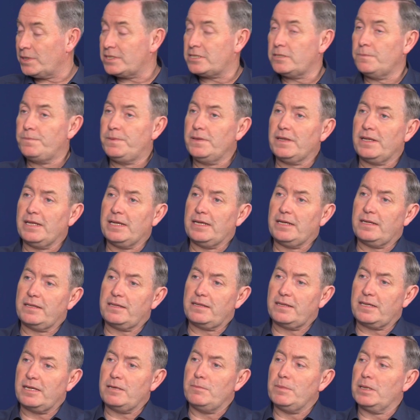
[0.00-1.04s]
It's a bit like
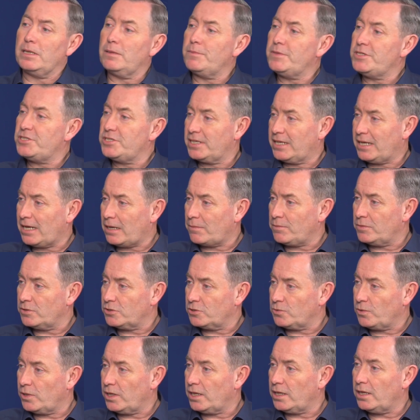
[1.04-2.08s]
thermal imaging
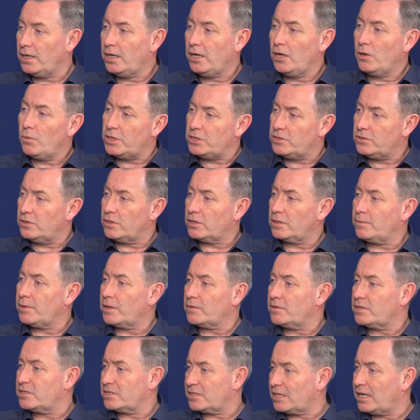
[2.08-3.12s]
cameras where we talk
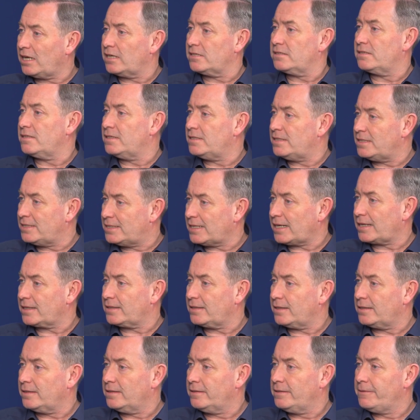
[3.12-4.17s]
about the size of the
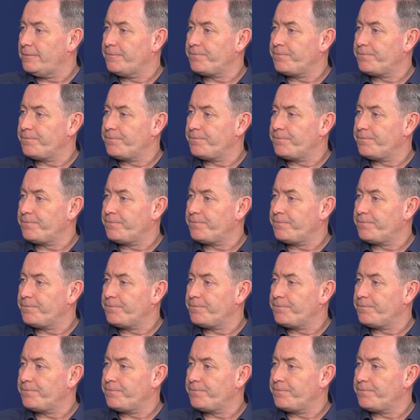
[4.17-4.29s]
detector.